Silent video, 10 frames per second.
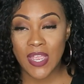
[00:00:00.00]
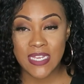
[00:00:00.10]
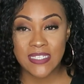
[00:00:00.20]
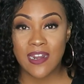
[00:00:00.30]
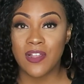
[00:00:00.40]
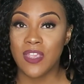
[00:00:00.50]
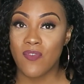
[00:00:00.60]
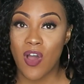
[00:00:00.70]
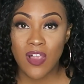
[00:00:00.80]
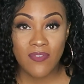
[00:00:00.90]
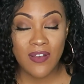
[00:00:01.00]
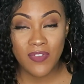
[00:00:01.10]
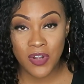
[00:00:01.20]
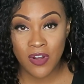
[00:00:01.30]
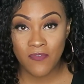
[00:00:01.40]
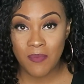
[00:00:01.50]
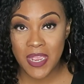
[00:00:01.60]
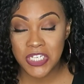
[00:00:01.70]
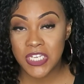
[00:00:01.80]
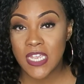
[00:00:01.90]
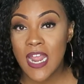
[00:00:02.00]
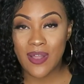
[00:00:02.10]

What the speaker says: Like I said, I'll leave all of our vendor information.